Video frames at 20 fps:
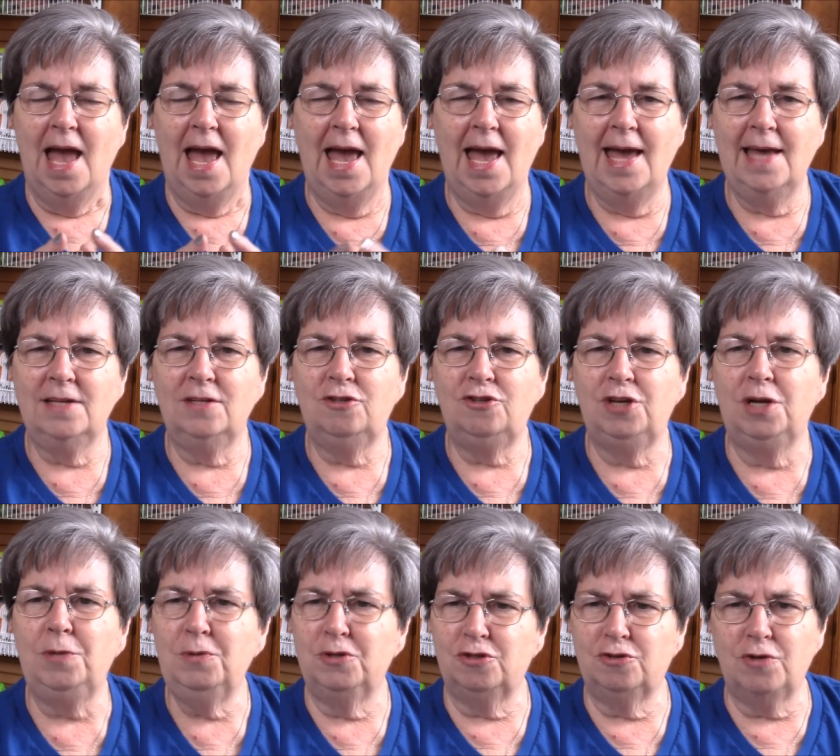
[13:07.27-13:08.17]
And
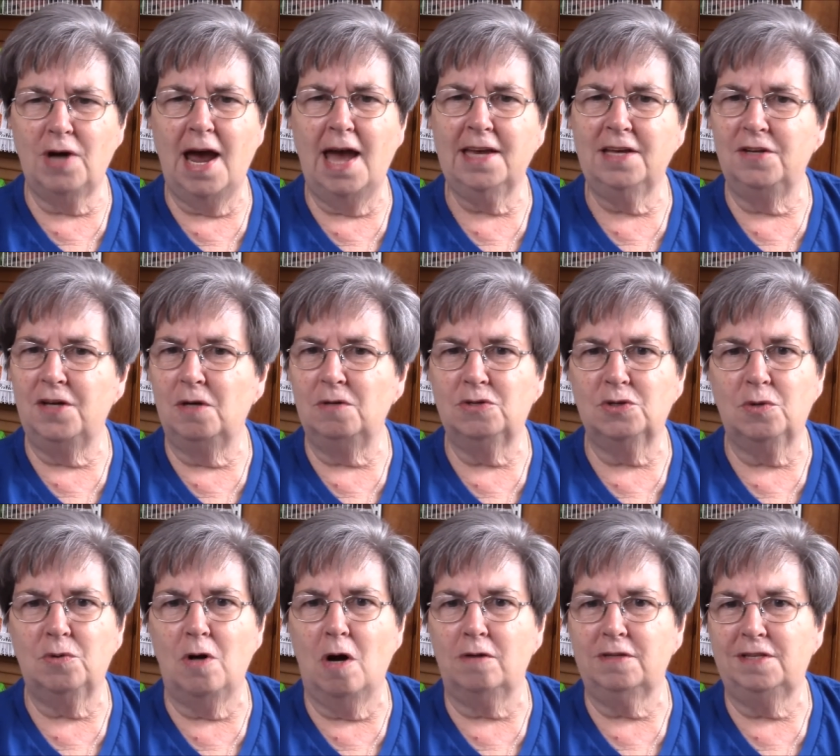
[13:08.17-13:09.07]
she was dragging those
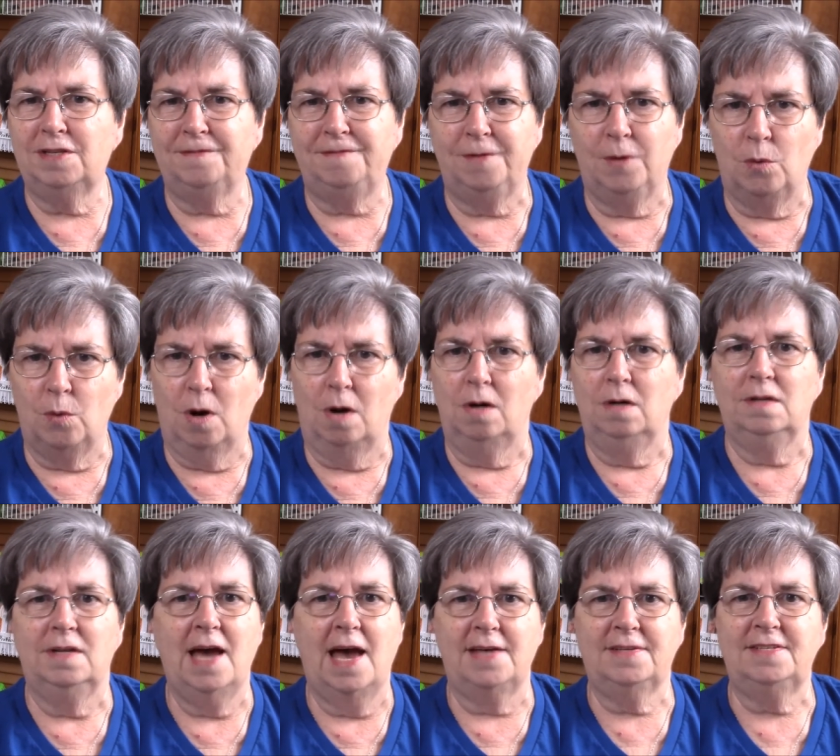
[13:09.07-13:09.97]
across the floor
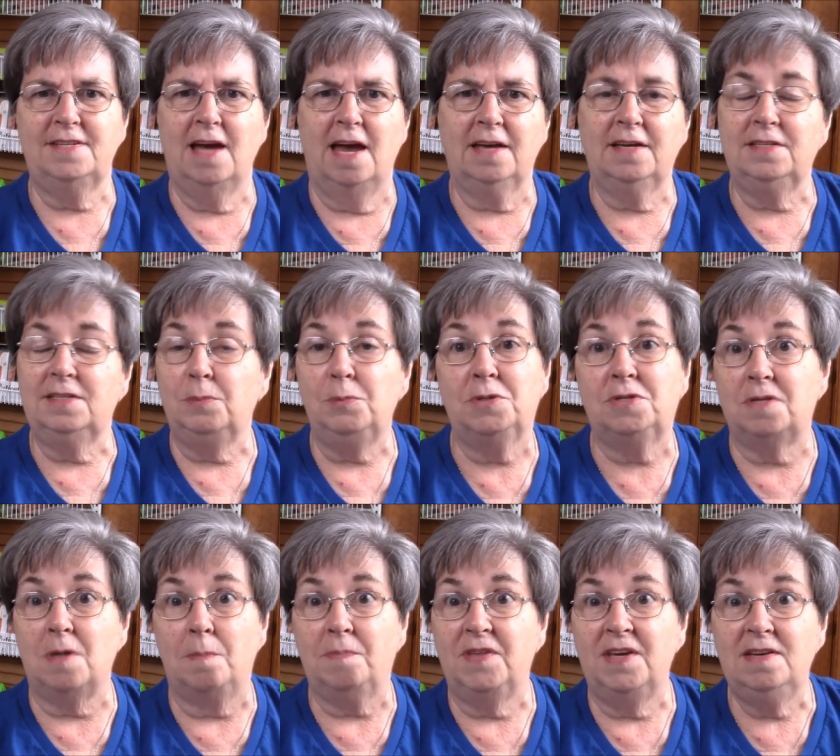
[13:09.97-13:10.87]
last night because it was
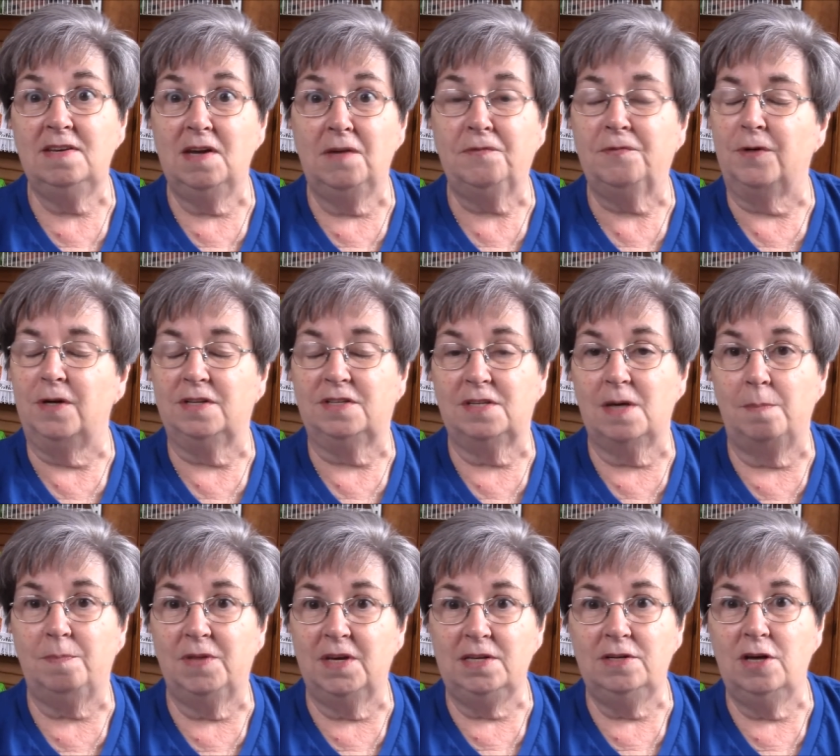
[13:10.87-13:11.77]
something different,
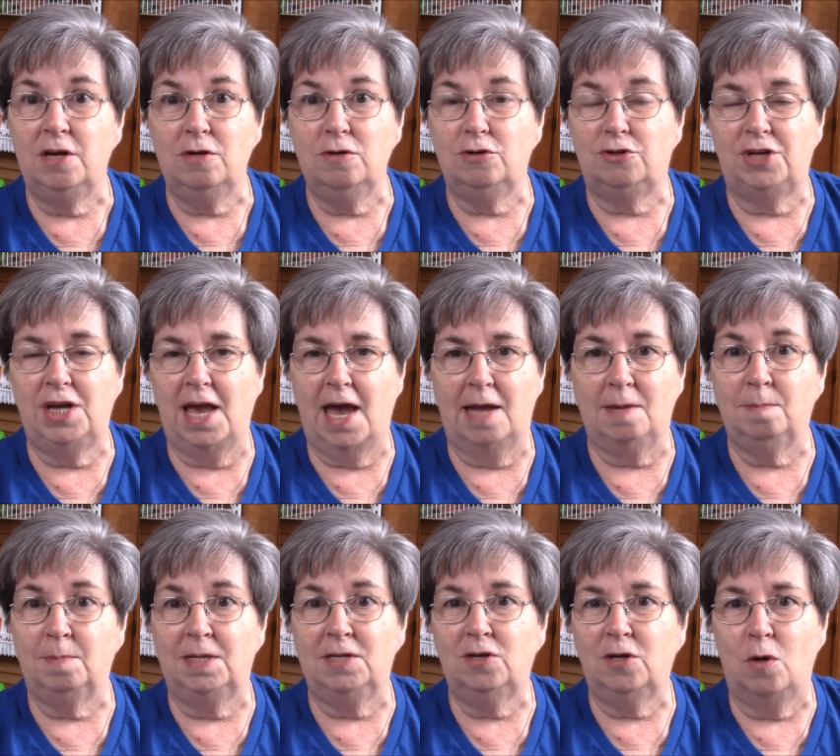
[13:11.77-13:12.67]
something new she
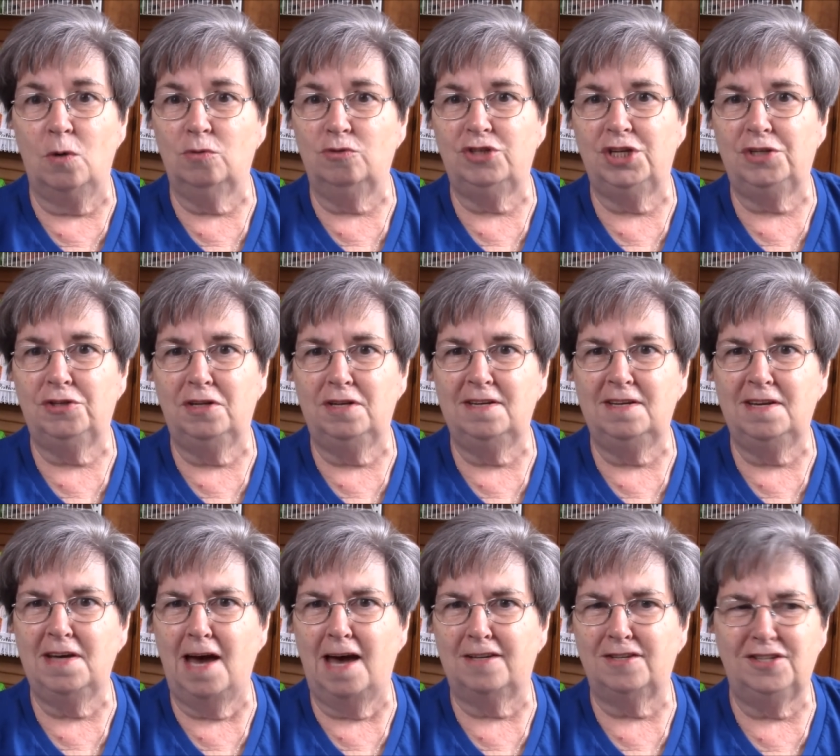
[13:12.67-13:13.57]
hadn't been told she couldn't
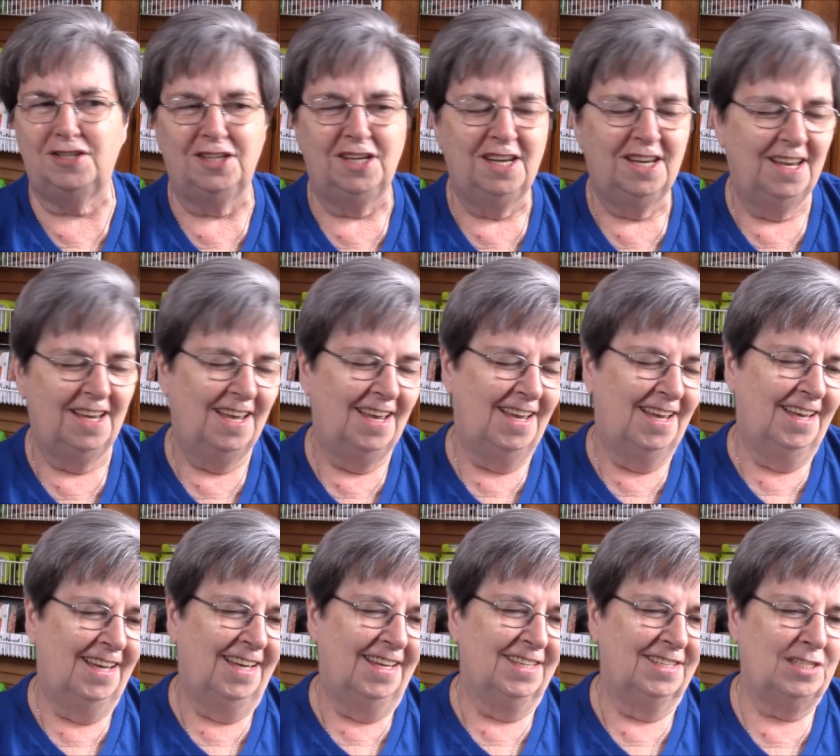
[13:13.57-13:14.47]
touch.
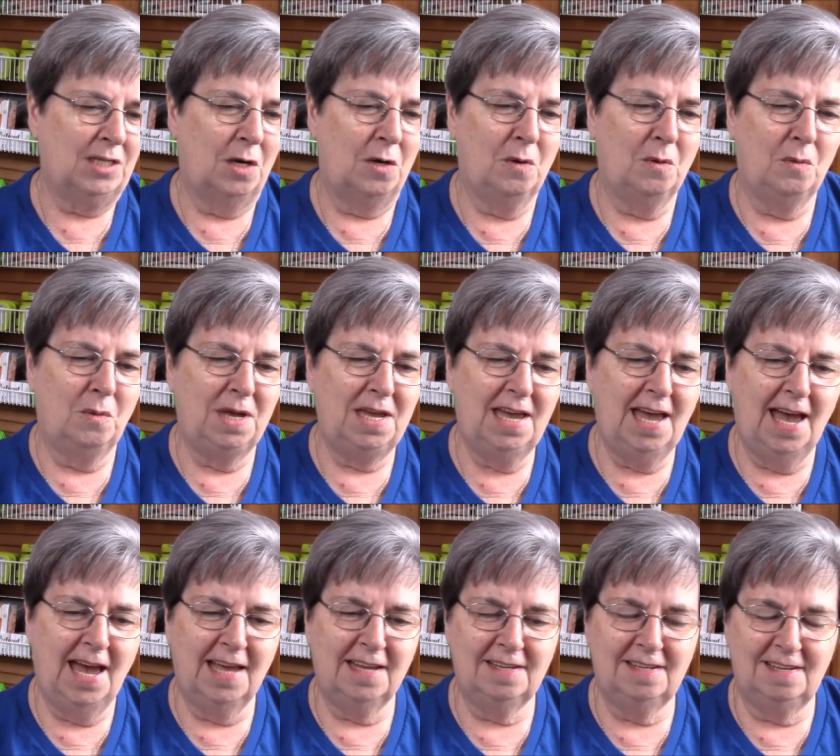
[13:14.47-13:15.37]
So we
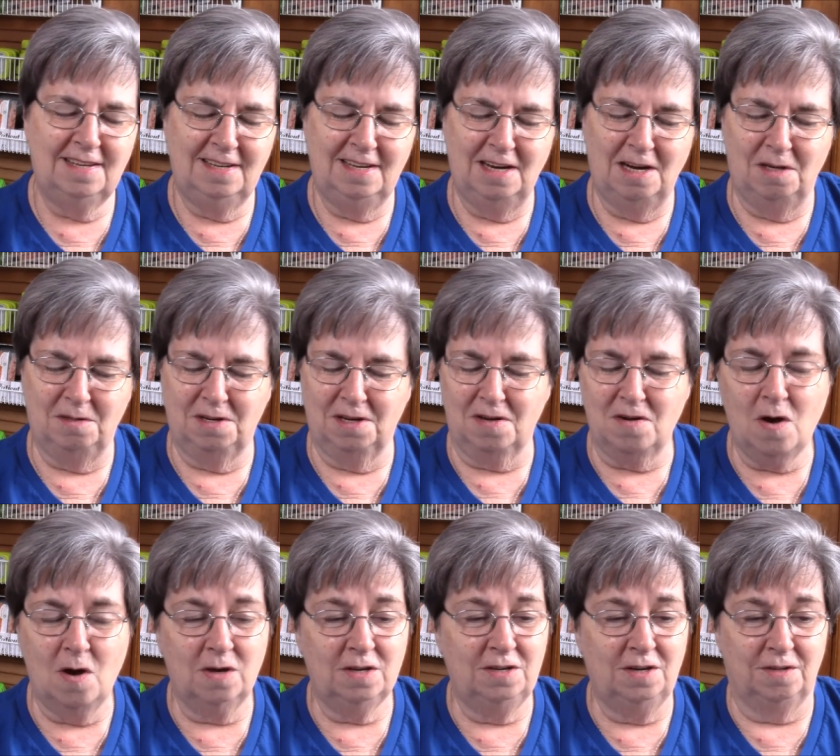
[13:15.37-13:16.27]
had, you know, to
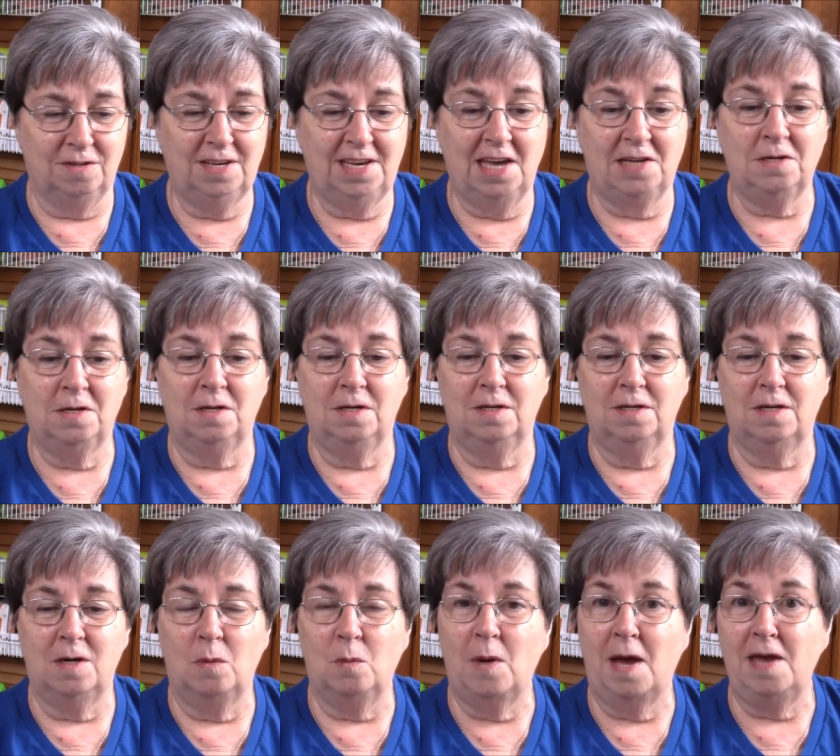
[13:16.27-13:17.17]
you know get her
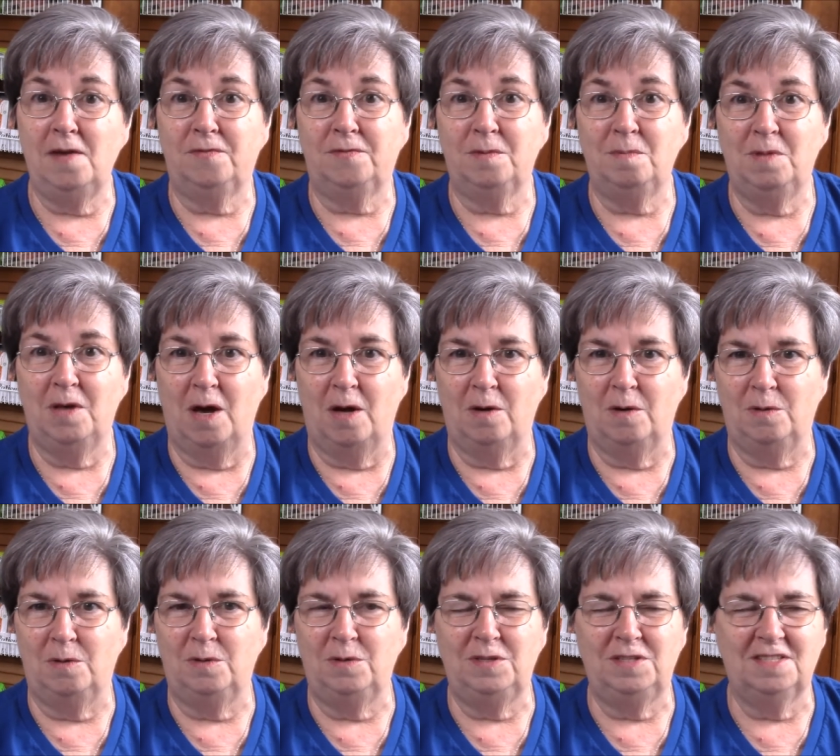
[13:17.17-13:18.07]
away from
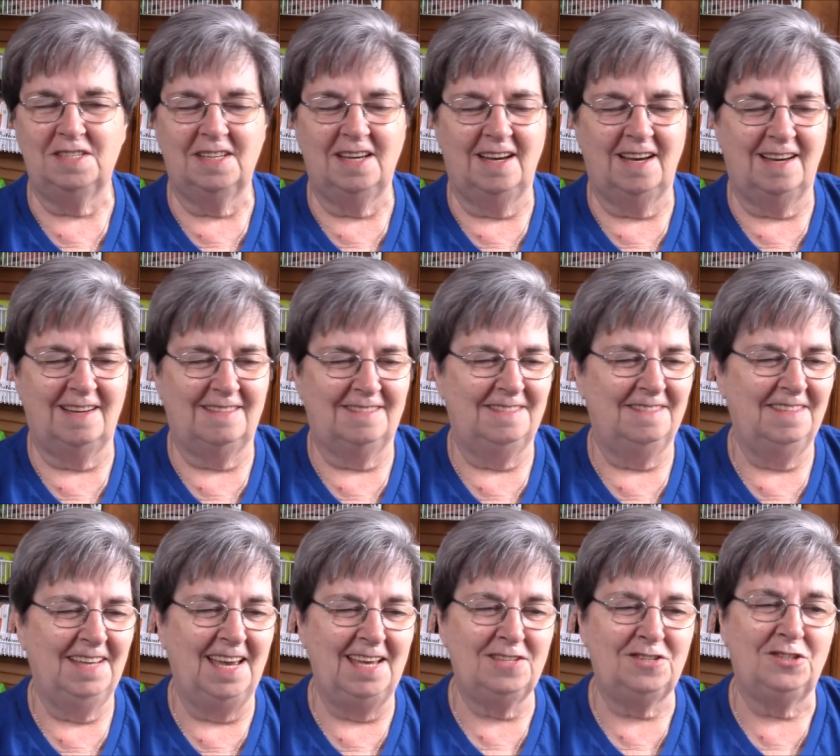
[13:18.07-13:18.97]
those. Uh,
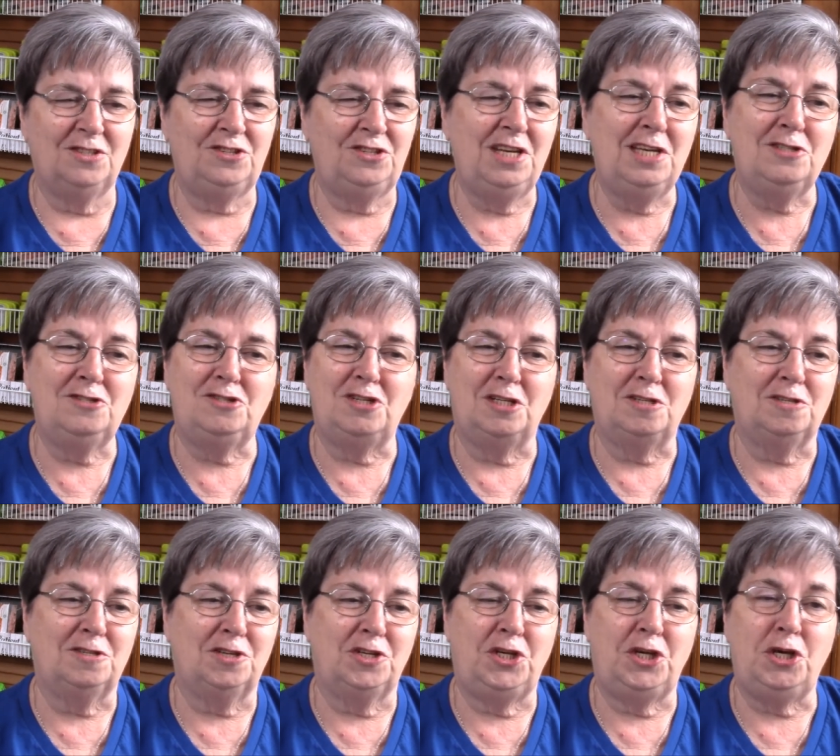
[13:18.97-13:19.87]
it's, she's
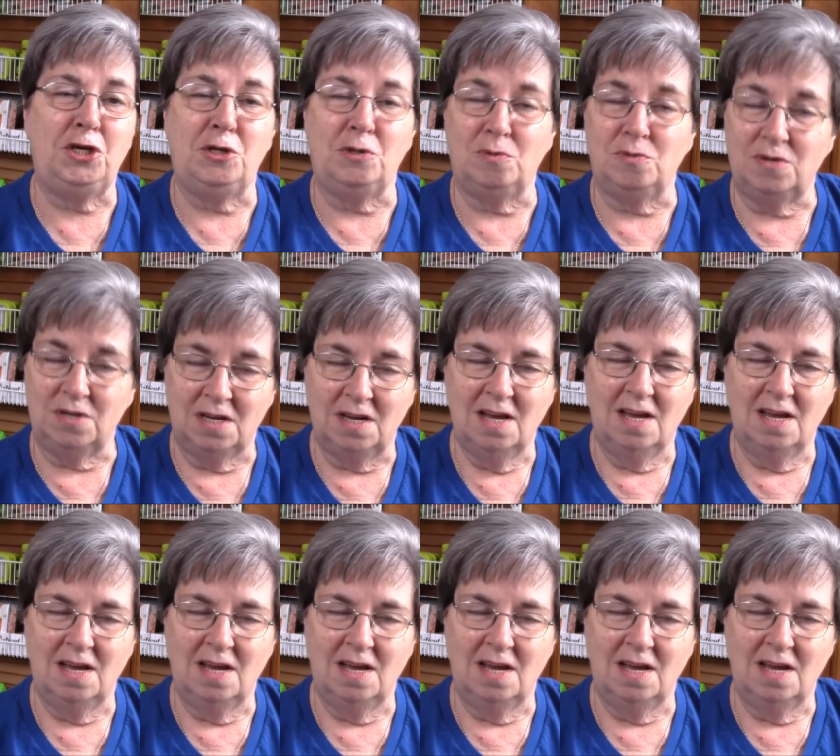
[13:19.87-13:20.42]
just cute.